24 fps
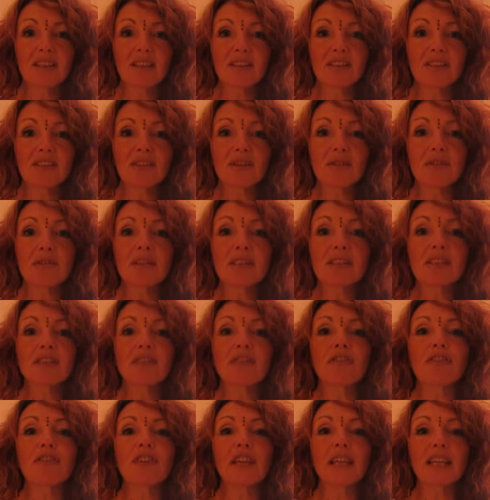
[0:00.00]
So this
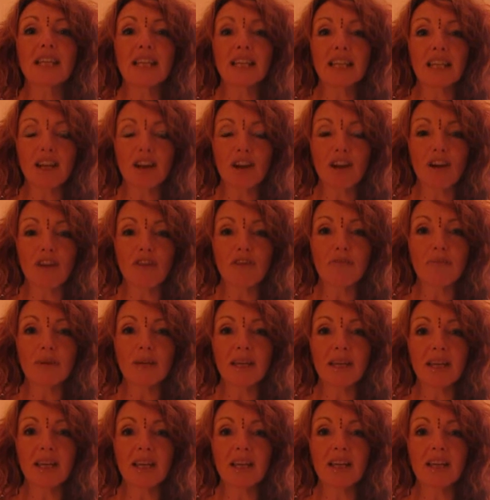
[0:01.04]
feeling of
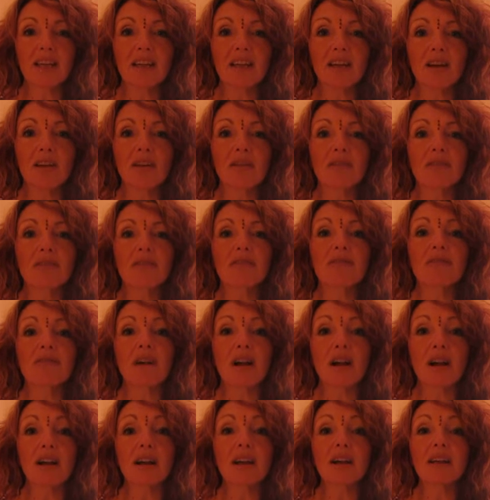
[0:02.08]
being
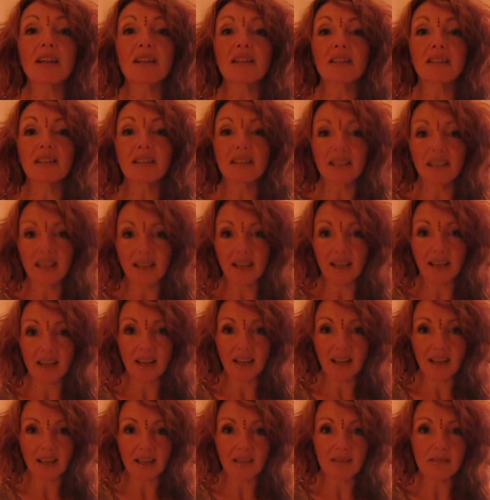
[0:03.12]
wrung
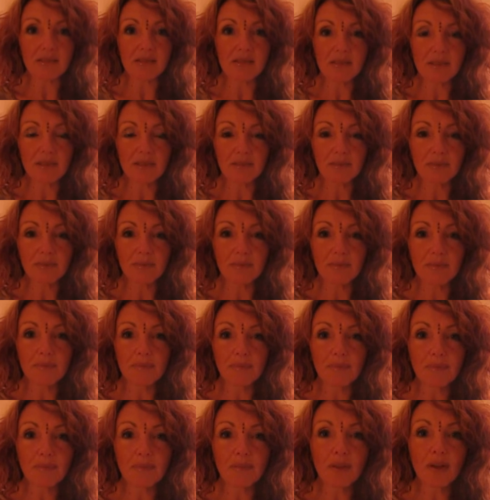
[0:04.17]
out
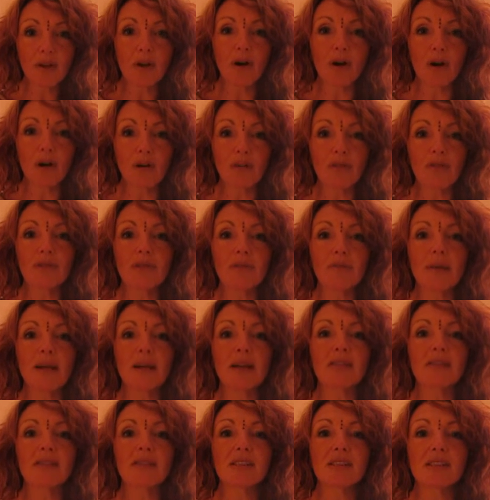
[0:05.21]
on the
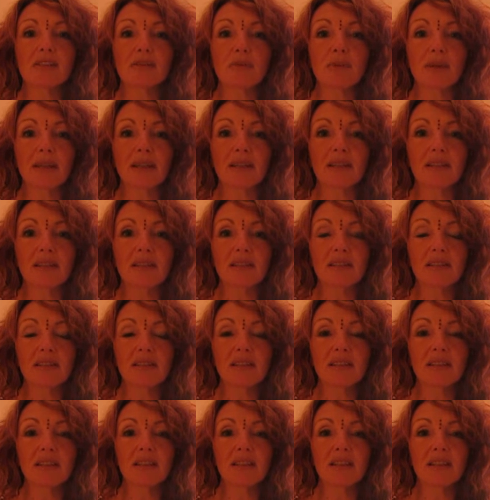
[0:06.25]
mouse's wheel
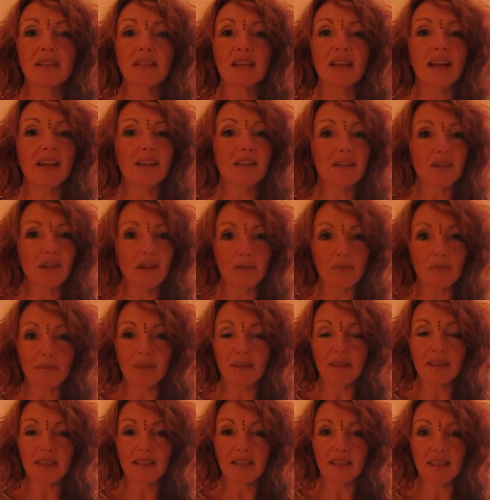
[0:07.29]
and
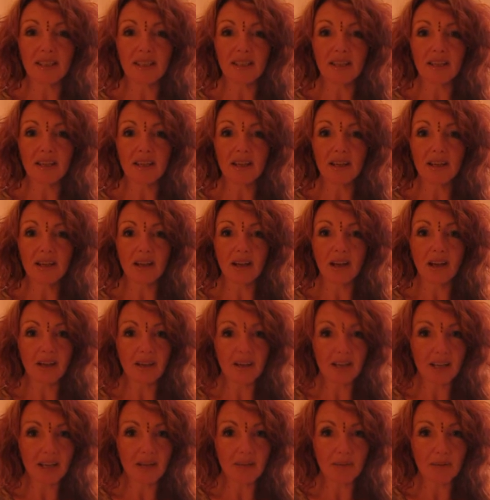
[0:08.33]
completely
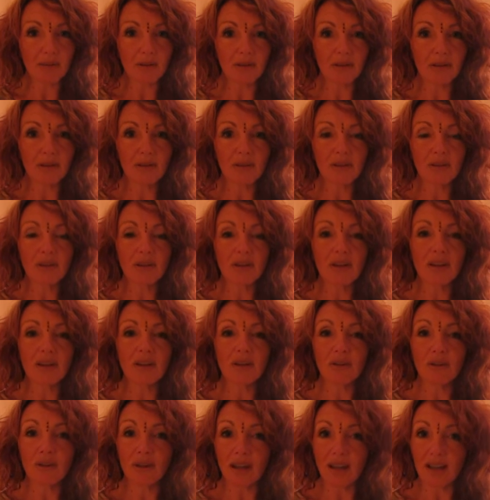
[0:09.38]
unable
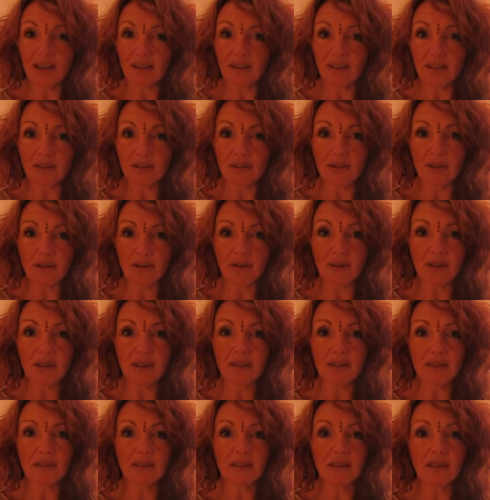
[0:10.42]
and
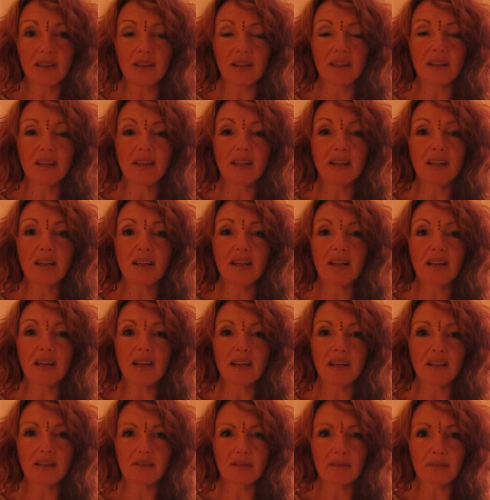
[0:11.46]
unknowing
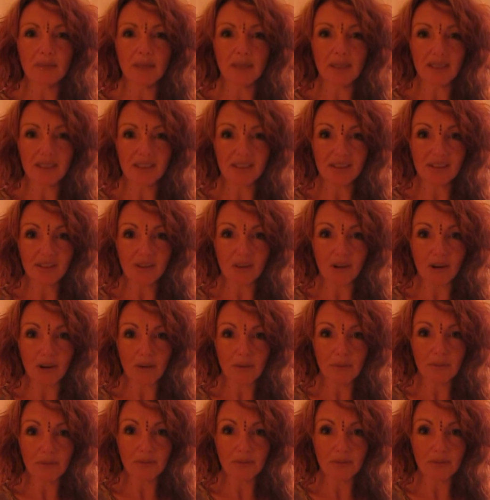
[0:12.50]
how to make it stop.